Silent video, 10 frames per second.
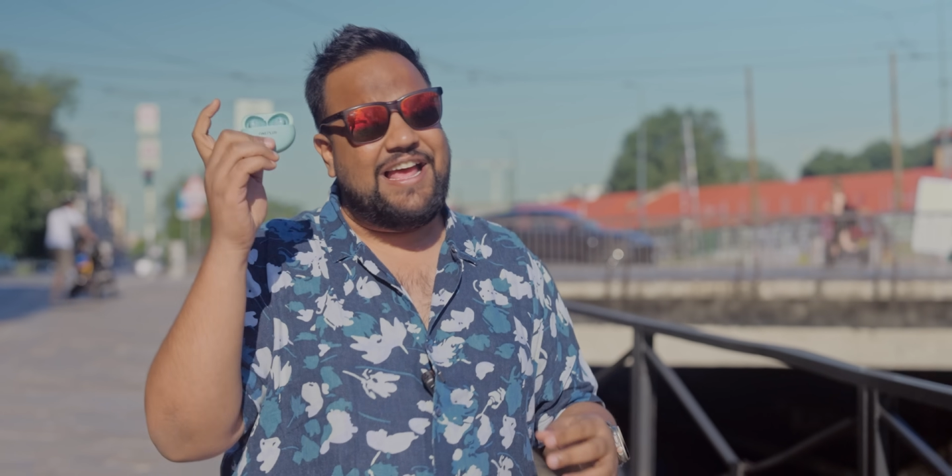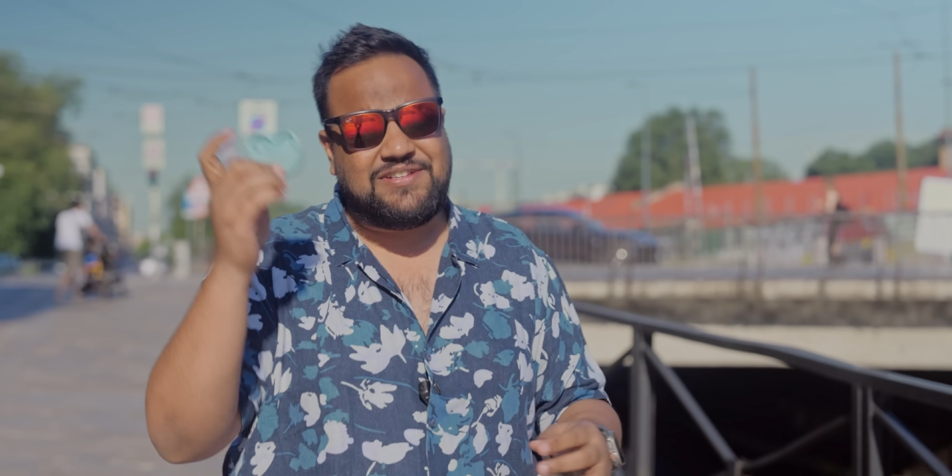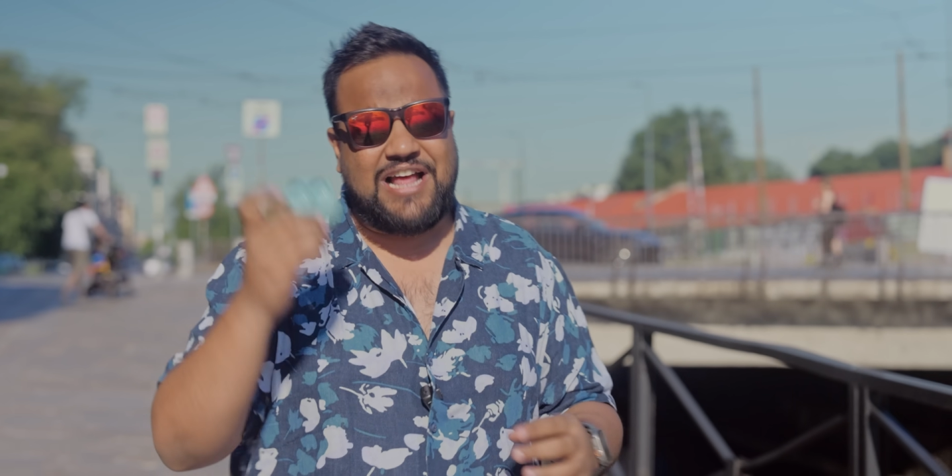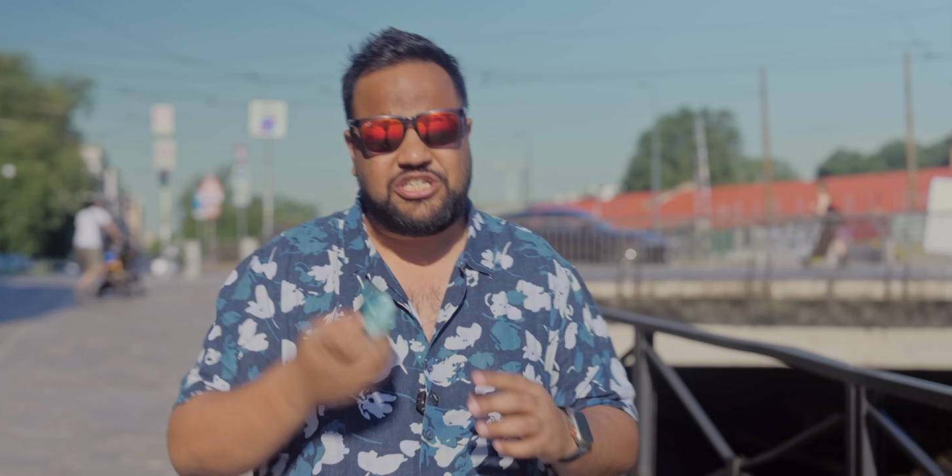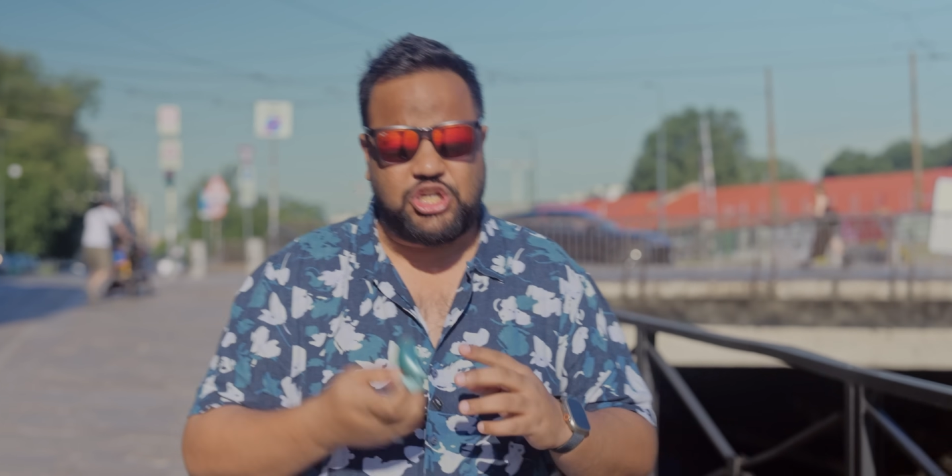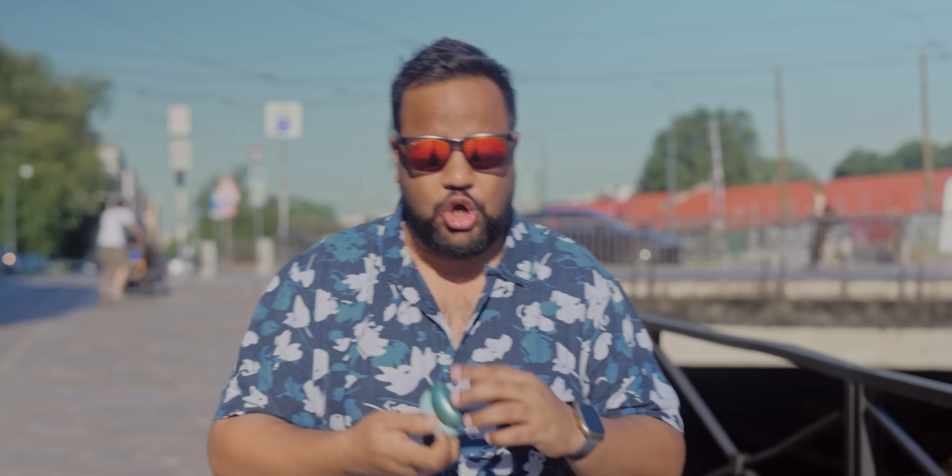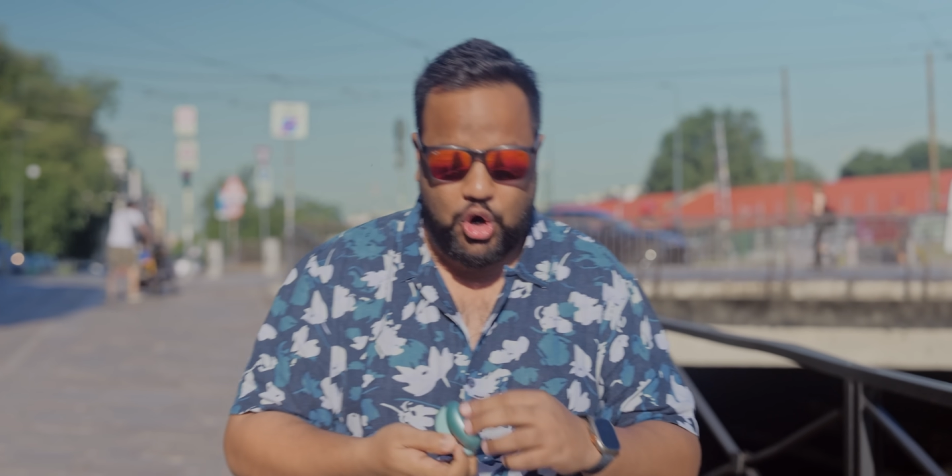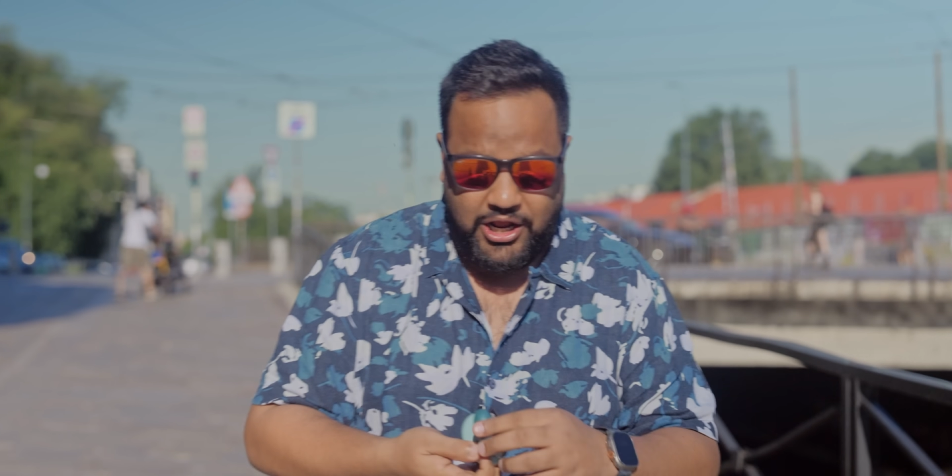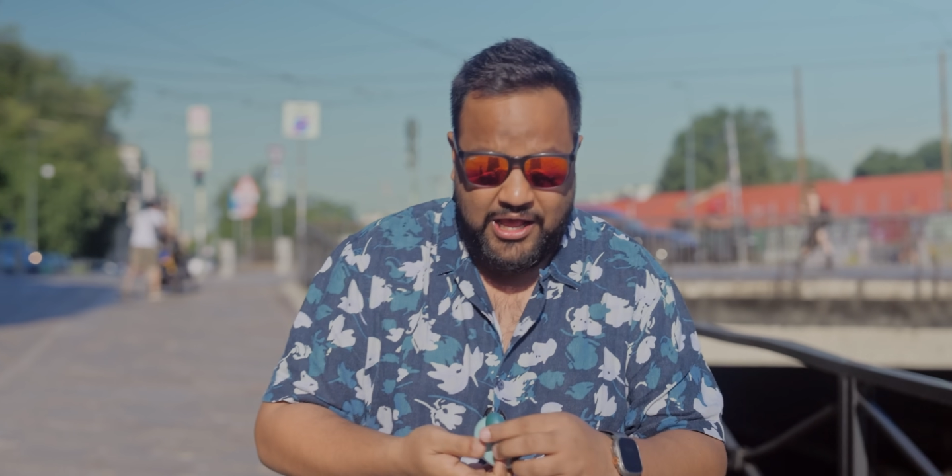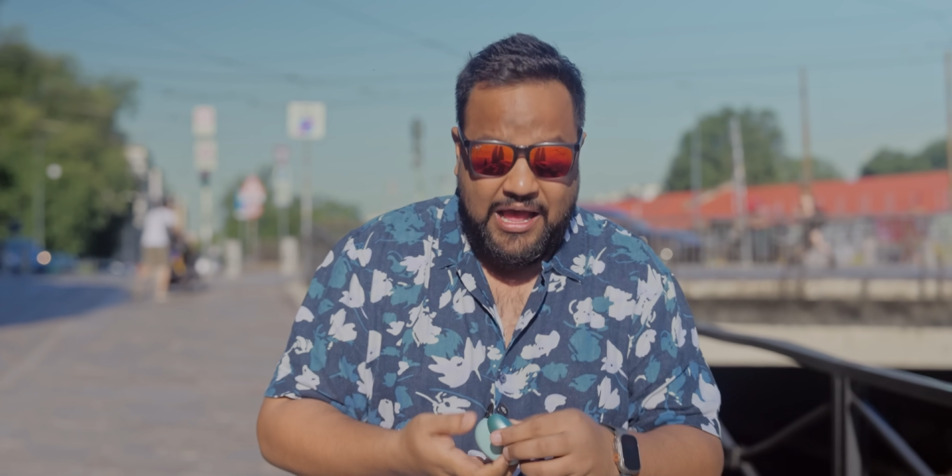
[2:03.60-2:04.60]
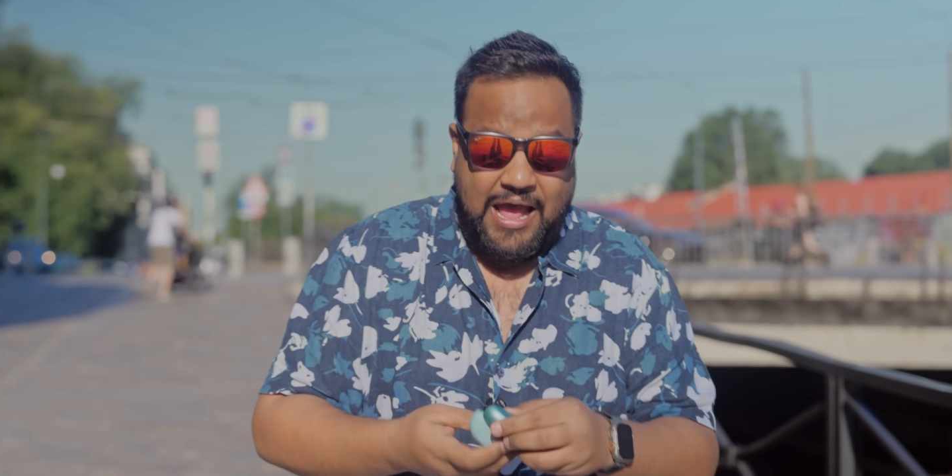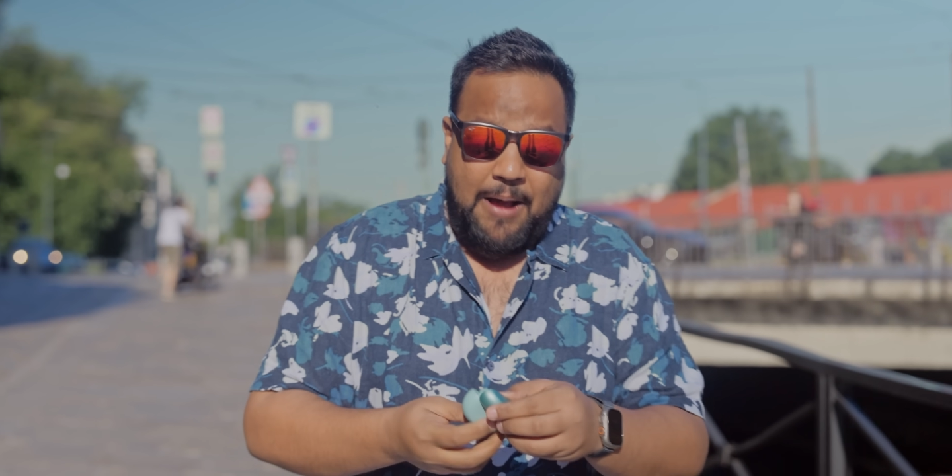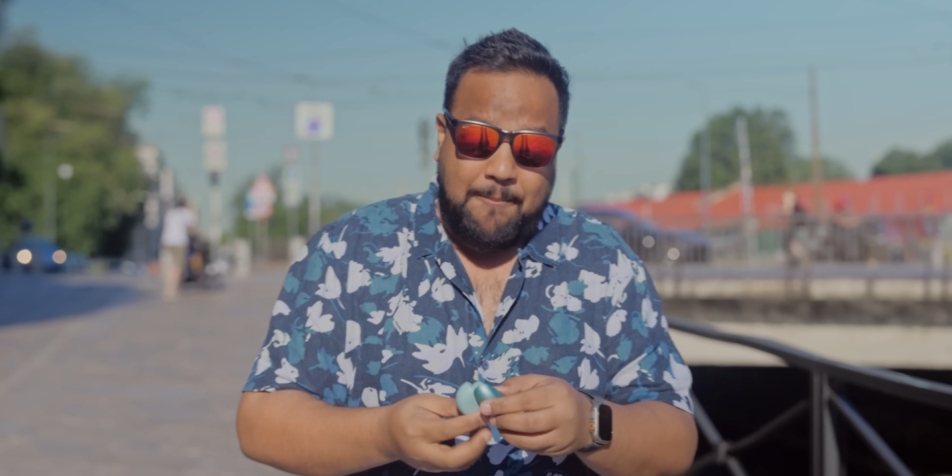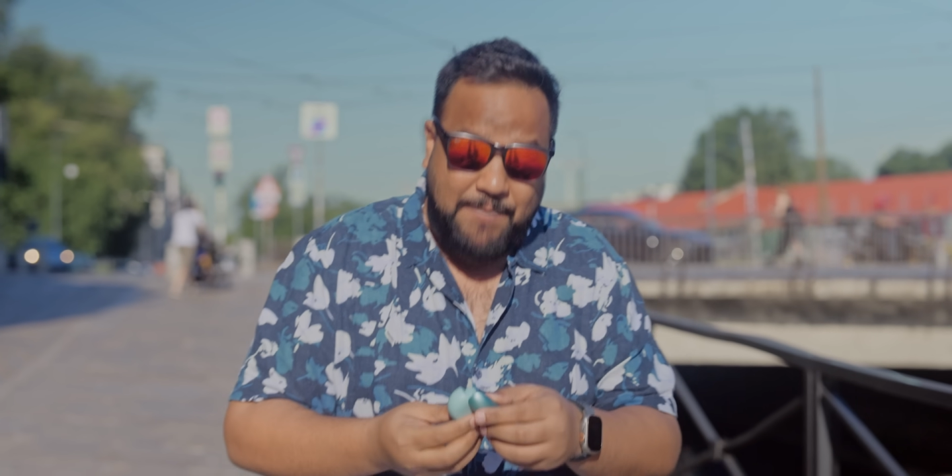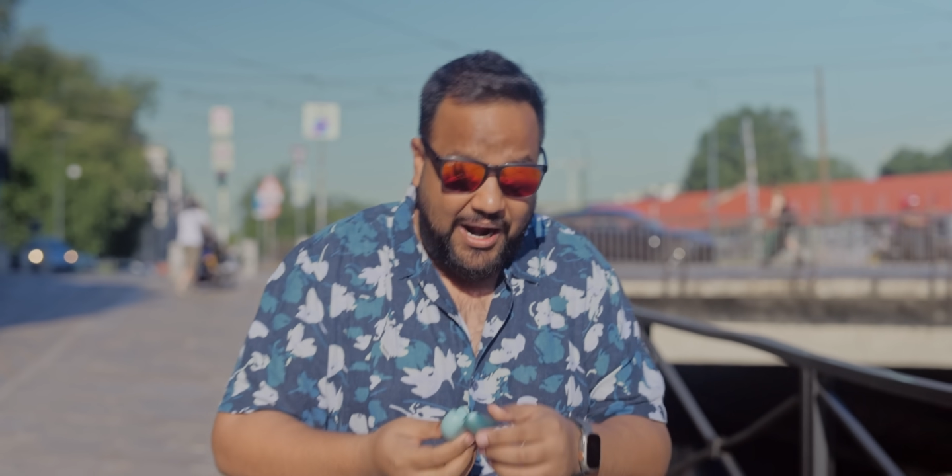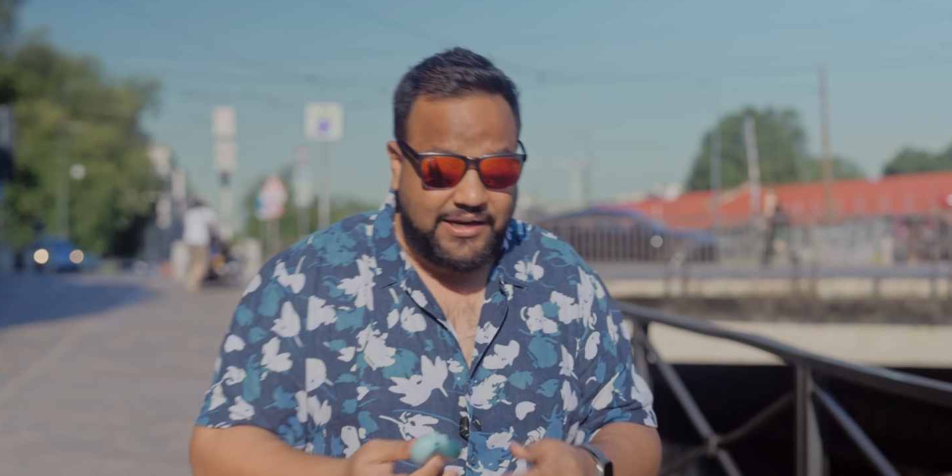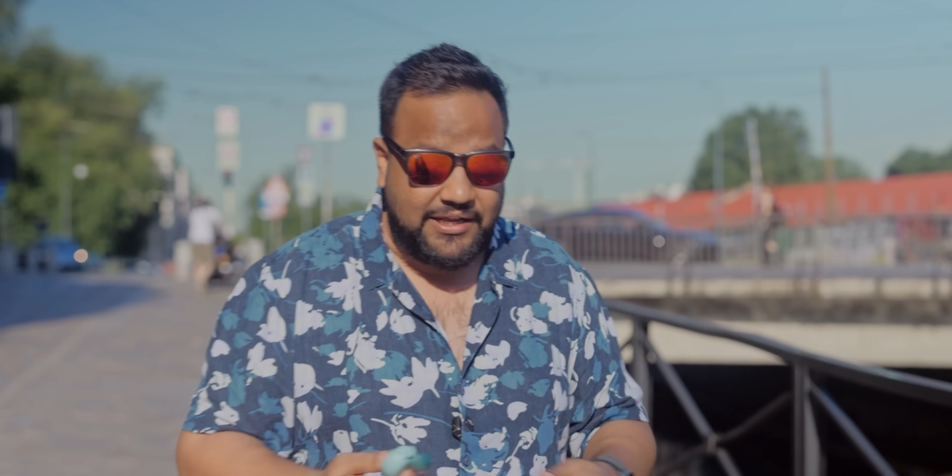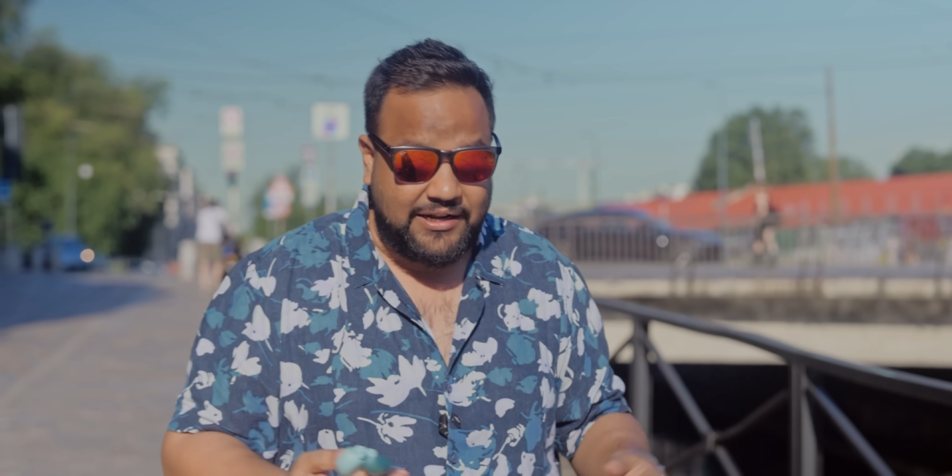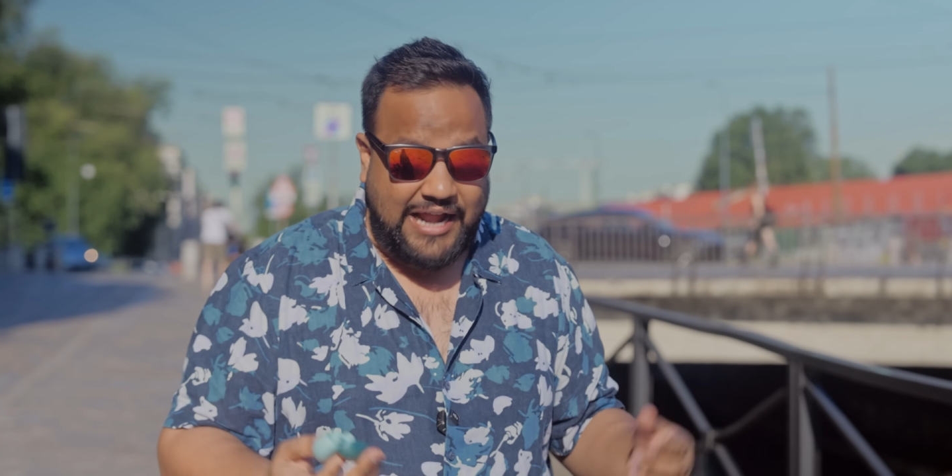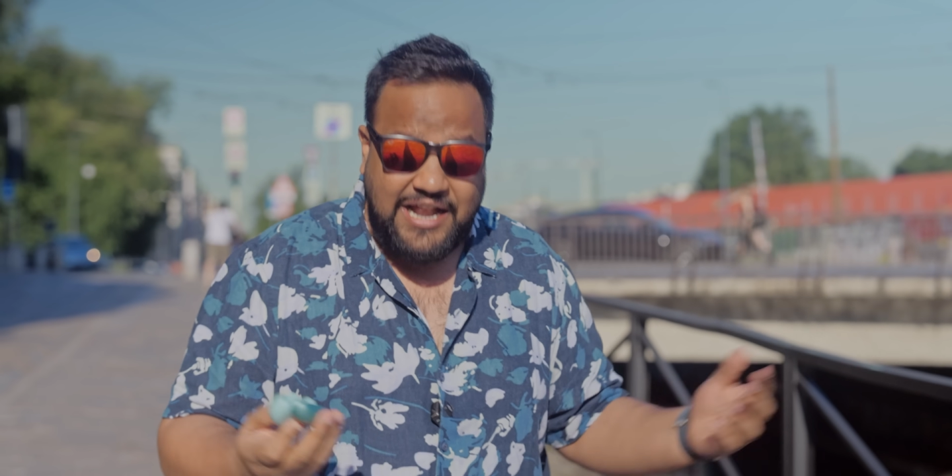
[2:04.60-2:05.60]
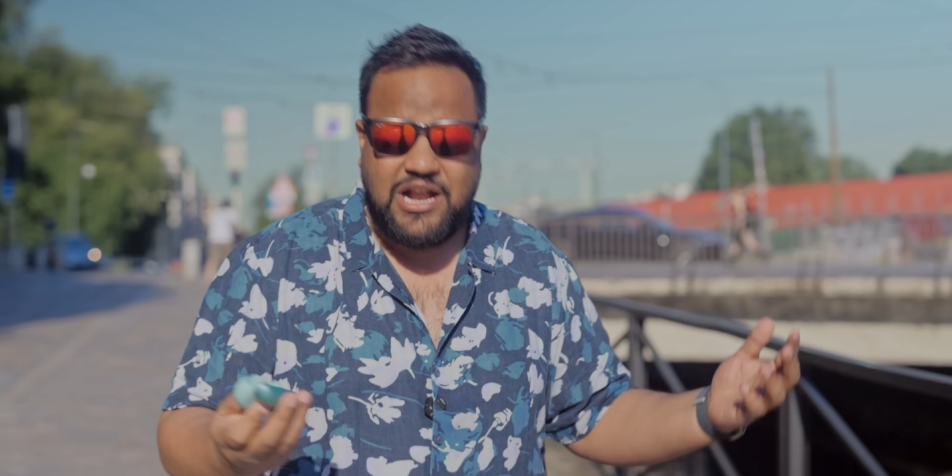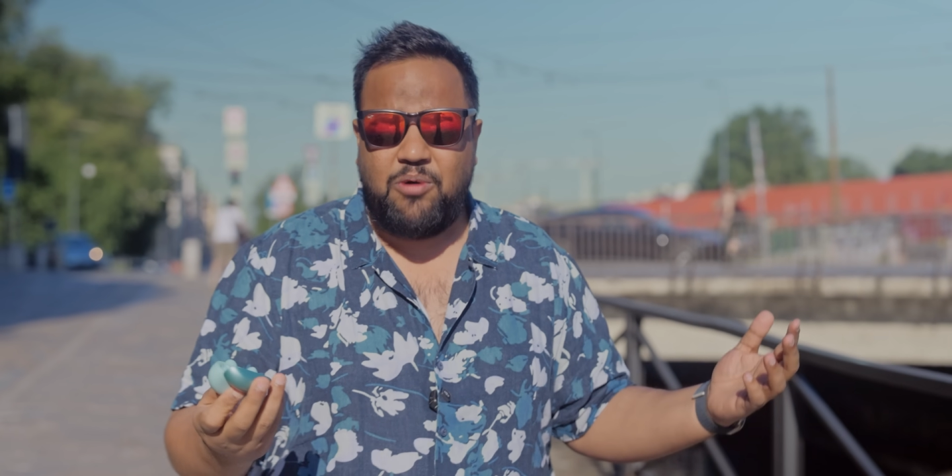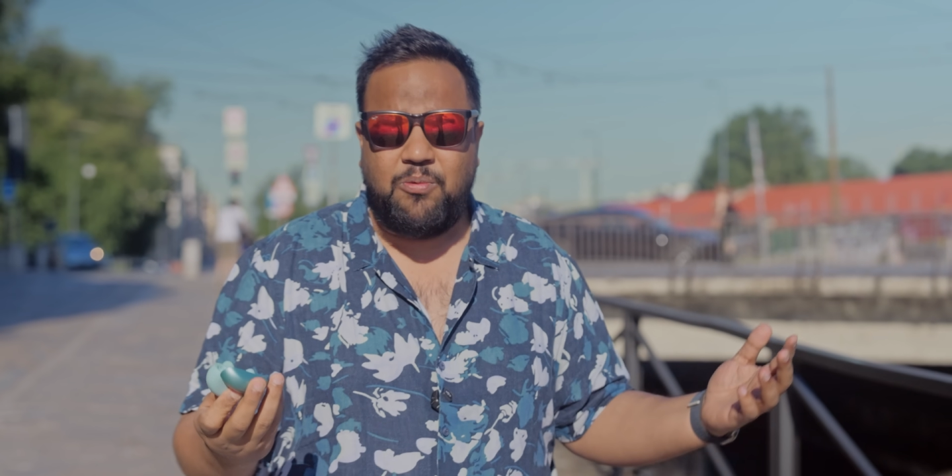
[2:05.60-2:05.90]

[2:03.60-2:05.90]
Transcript: Yeah, so that's good. But right now,